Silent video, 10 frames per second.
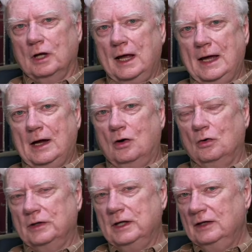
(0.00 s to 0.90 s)

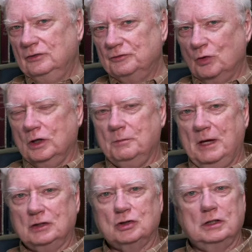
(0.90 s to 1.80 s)
how these four
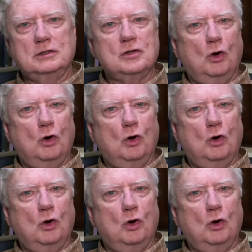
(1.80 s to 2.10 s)
dimensions